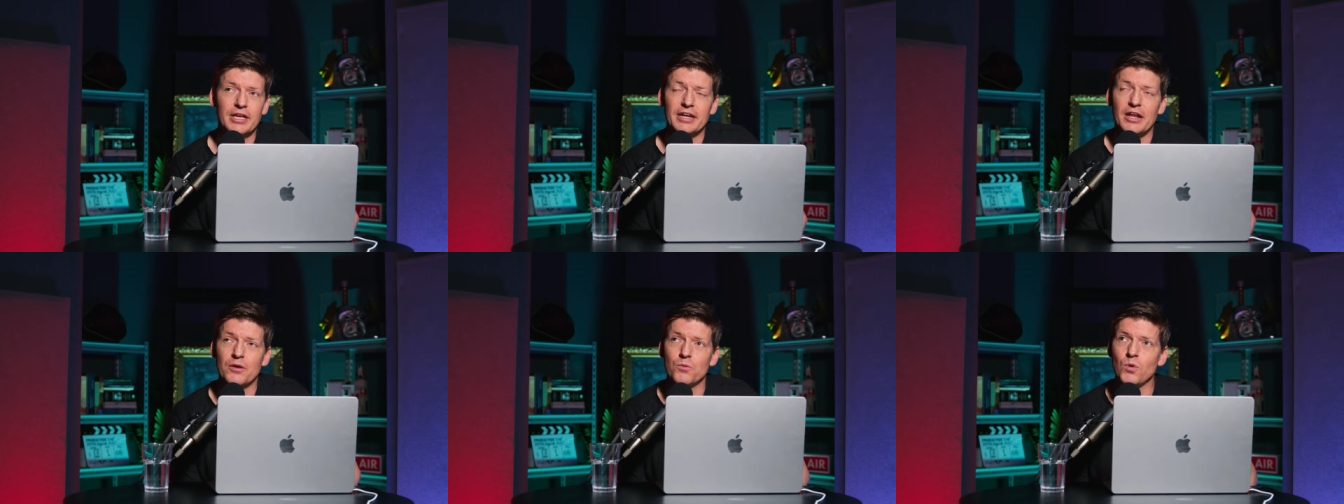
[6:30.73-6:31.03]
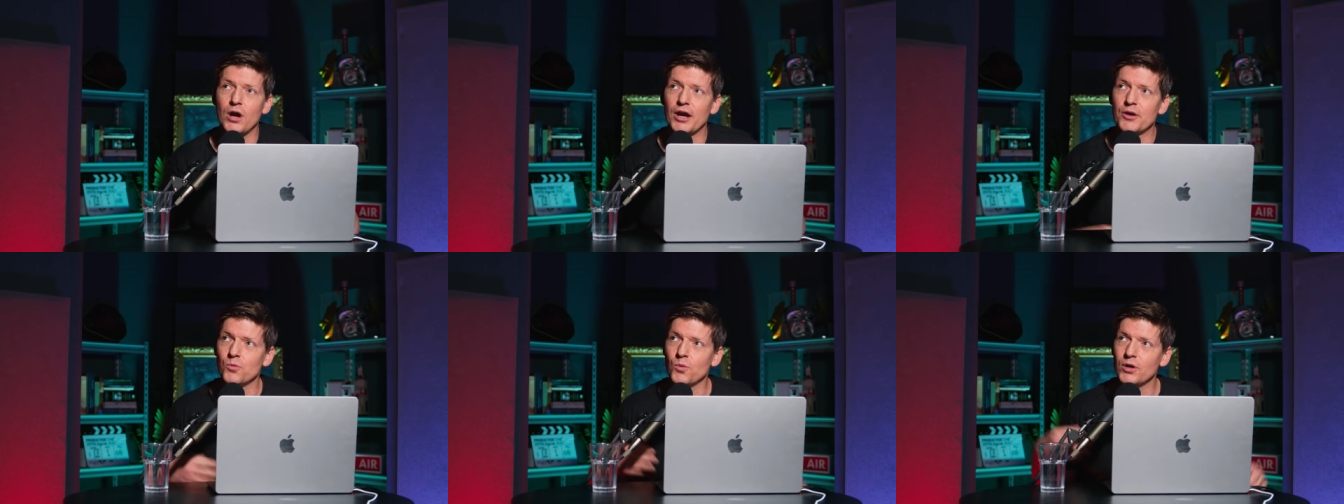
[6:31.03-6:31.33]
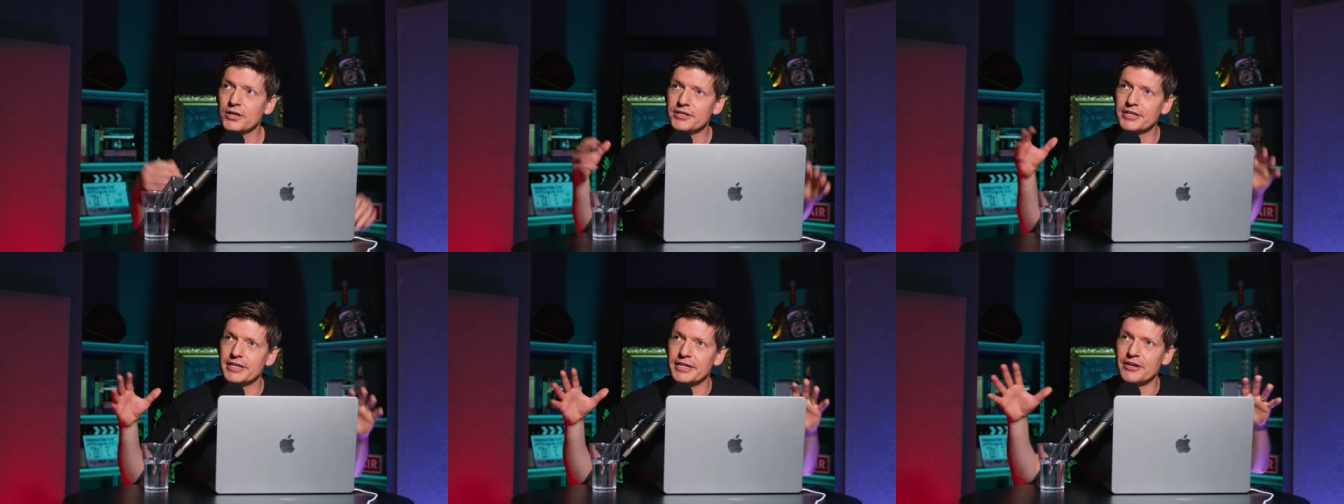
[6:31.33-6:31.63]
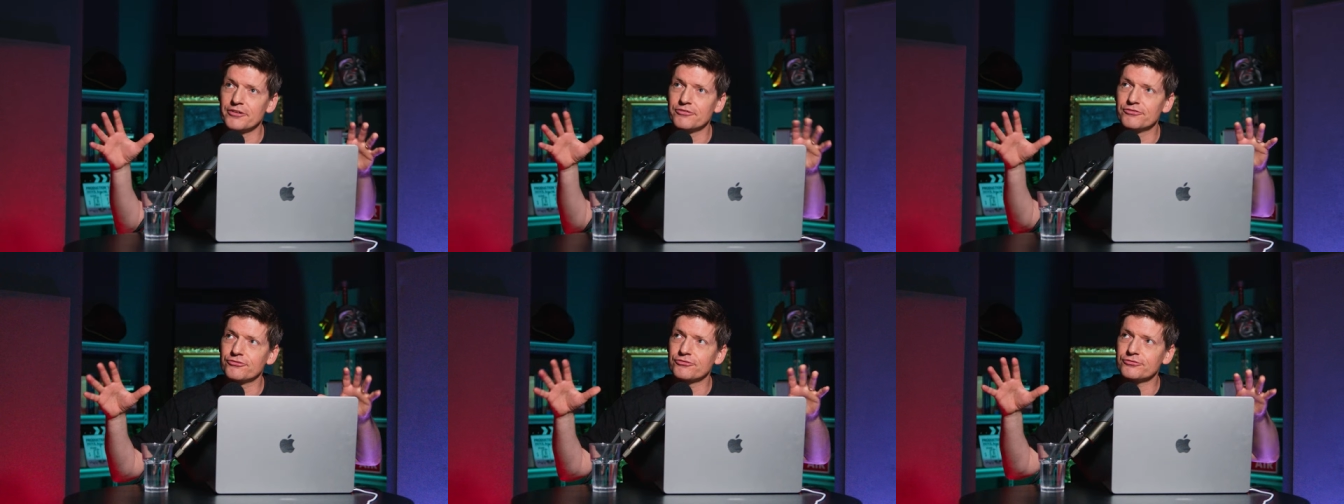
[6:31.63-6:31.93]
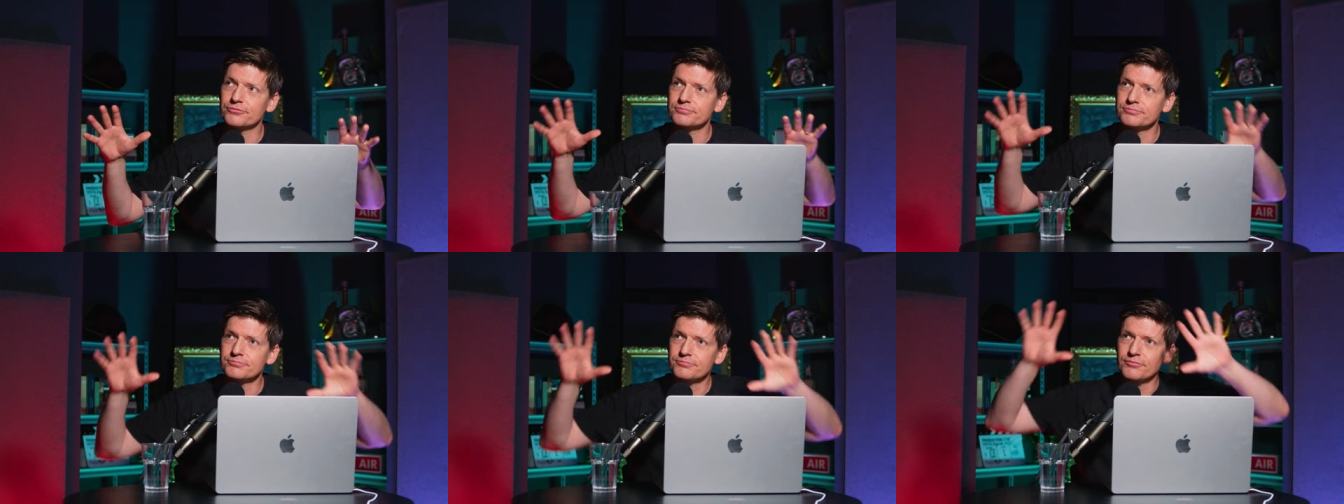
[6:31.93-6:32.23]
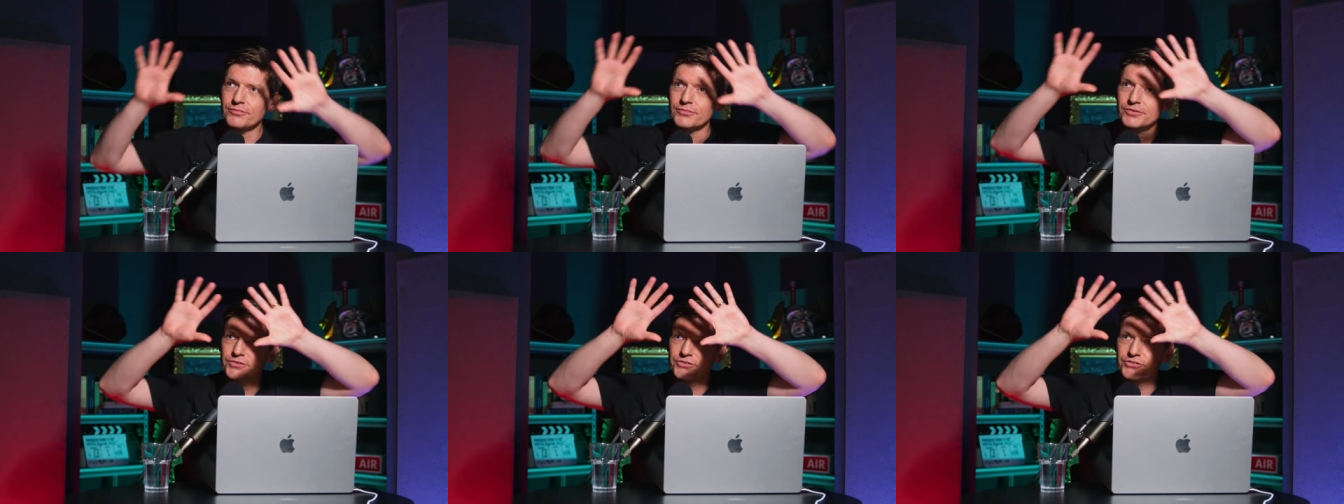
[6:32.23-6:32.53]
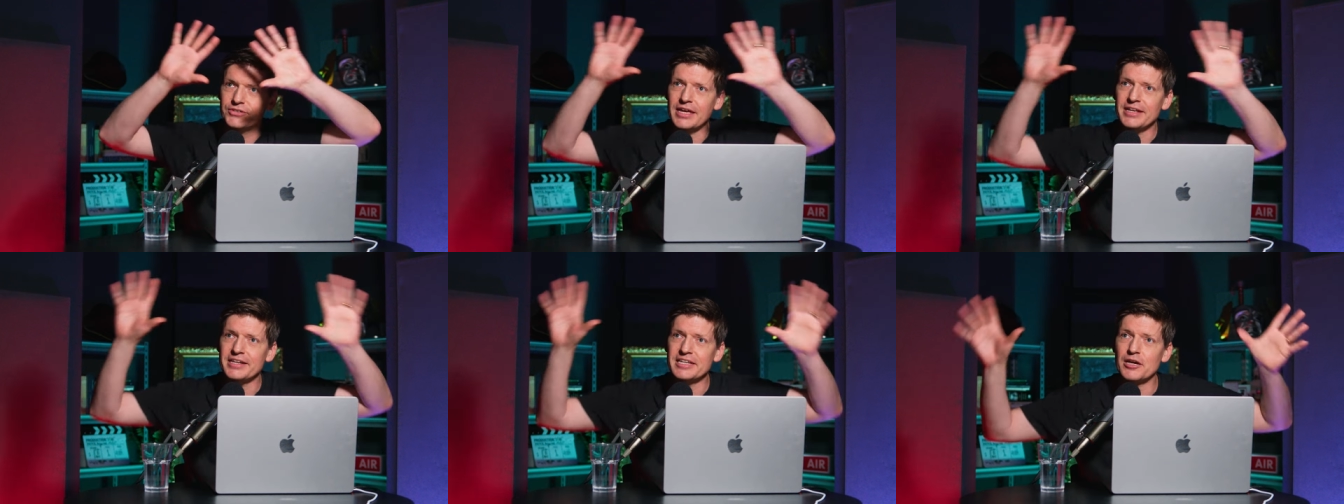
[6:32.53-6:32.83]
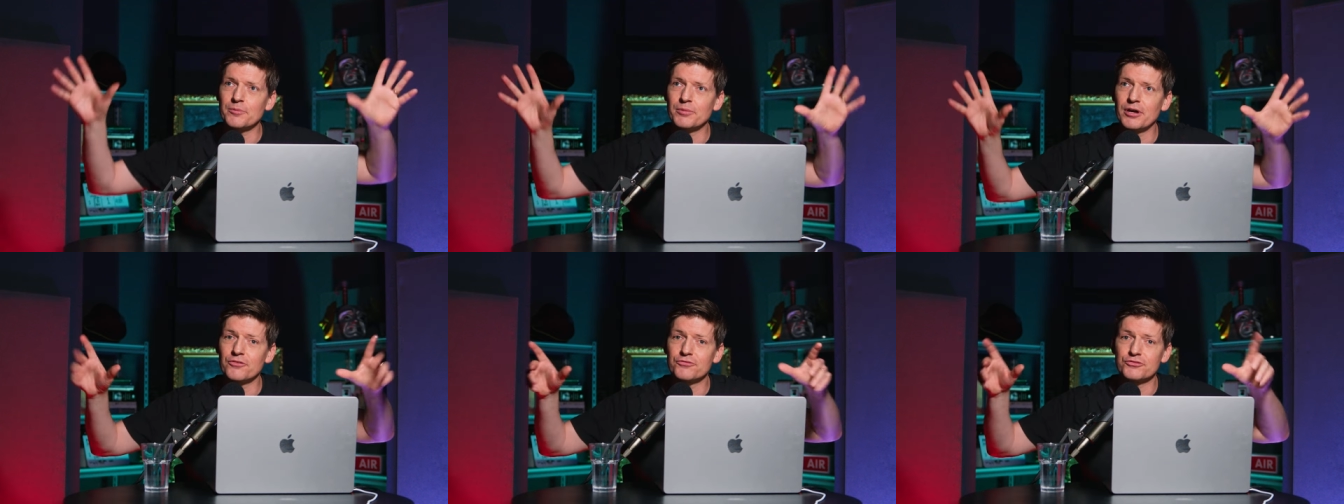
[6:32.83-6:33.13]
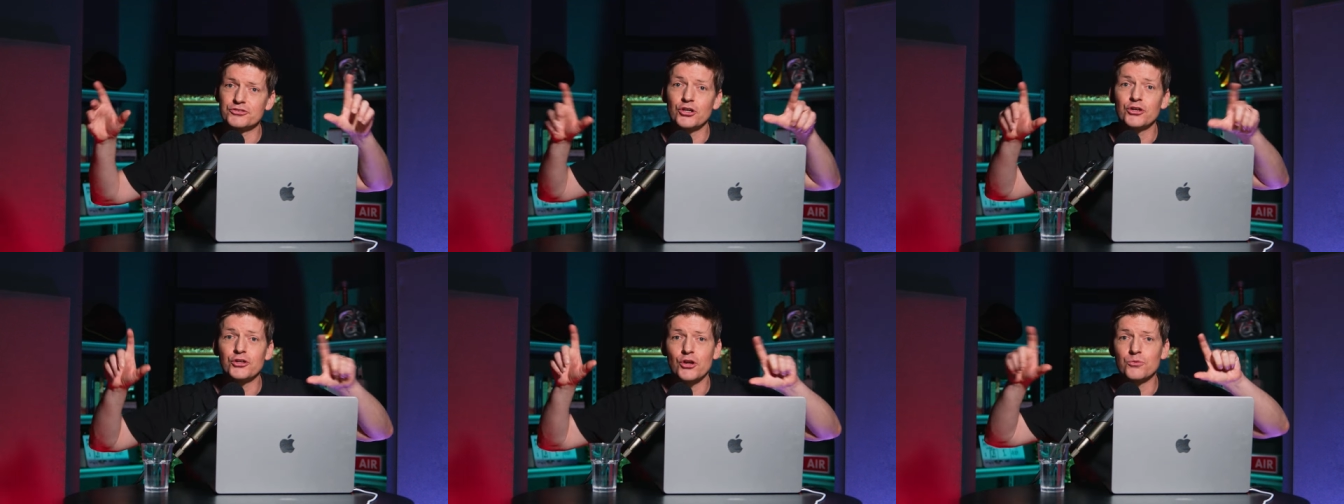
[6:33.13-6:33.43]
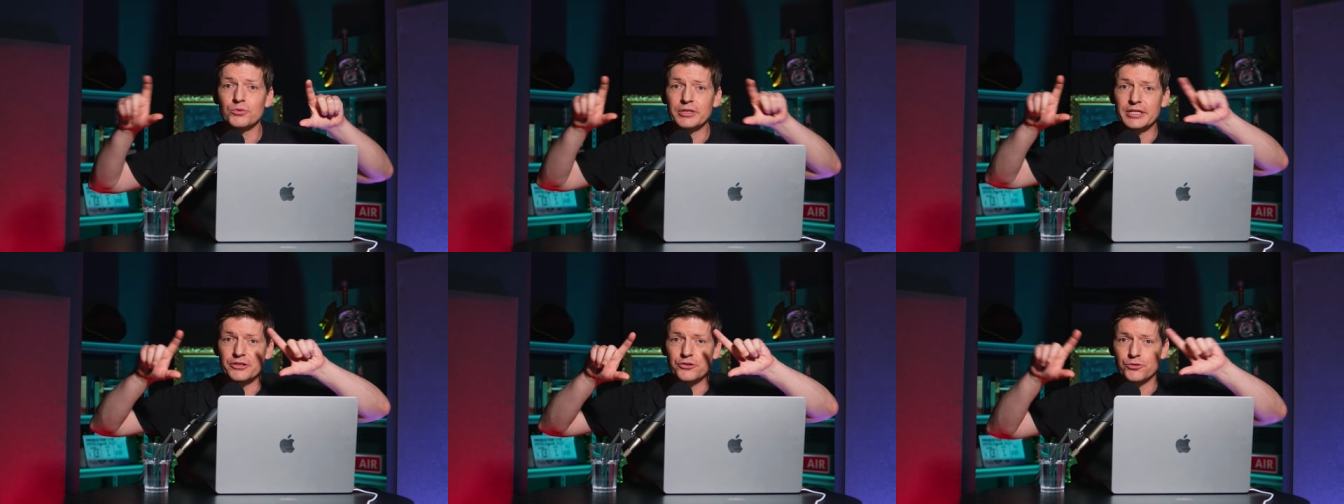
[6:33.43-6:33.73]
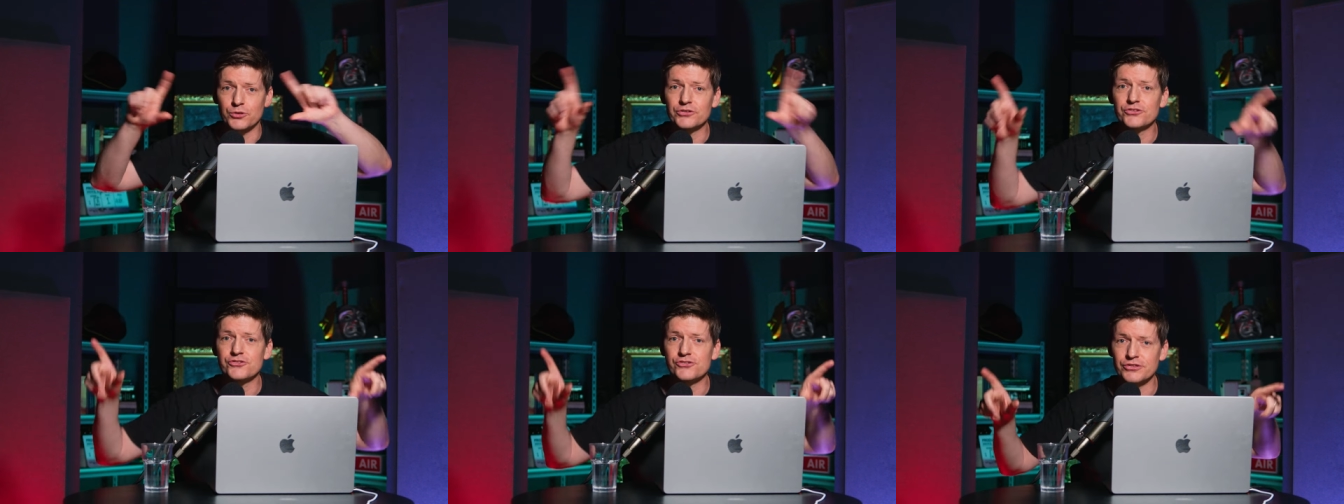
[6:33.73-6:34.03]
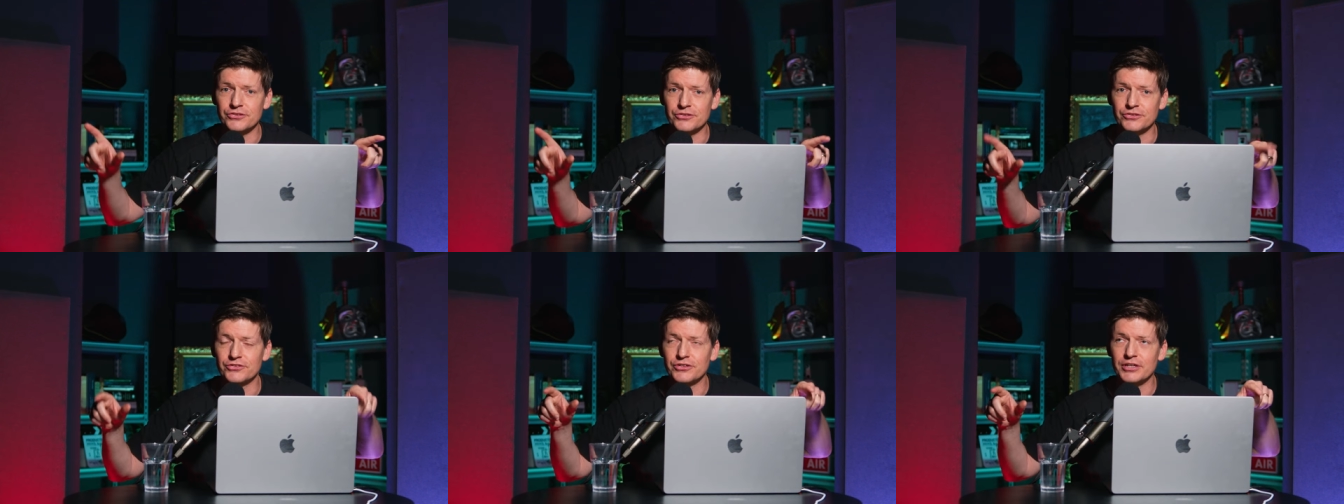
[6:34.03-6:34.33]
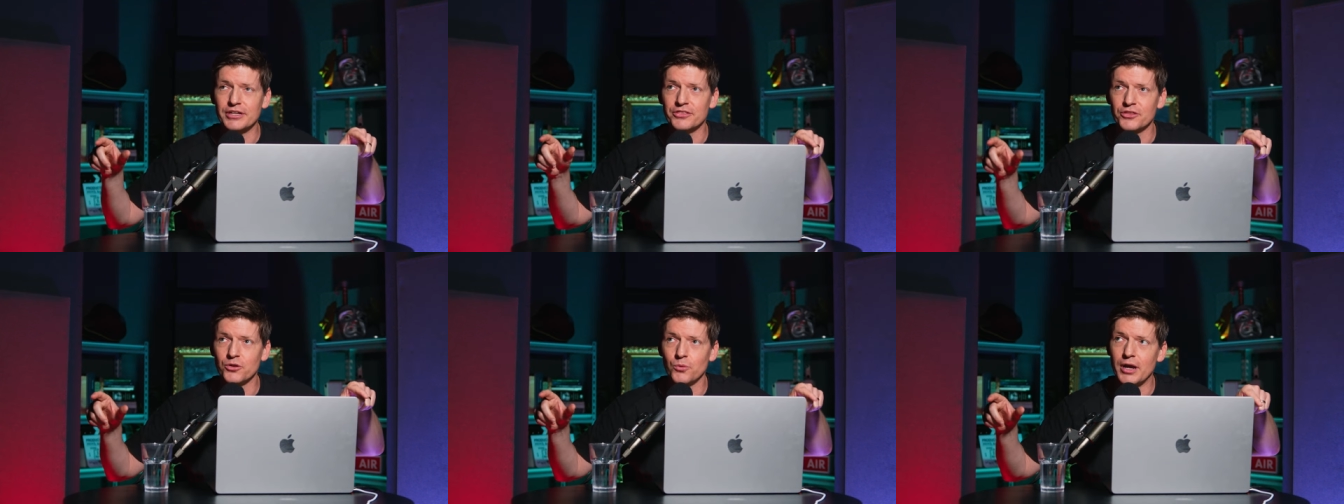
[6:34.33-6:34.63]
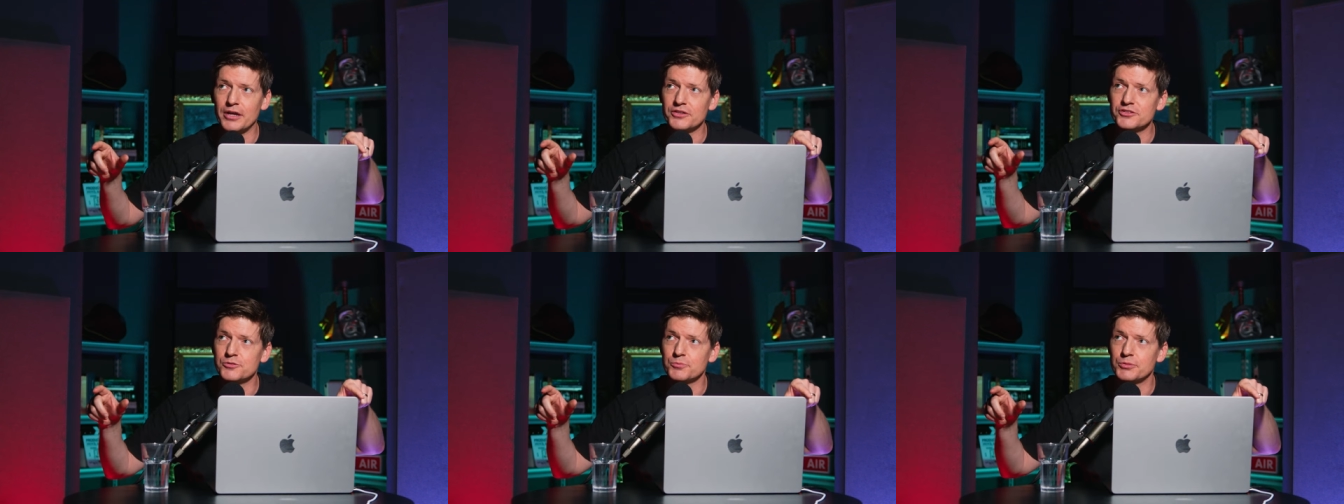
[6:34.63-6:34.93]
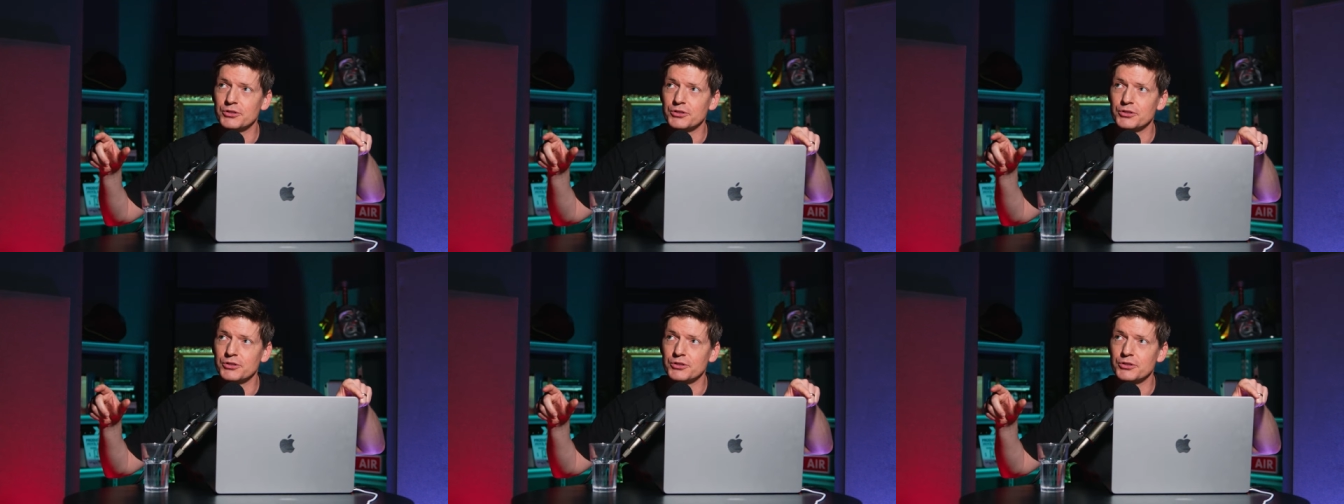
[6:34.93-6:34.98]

And I, I wonder if standing above not only Christians in the West,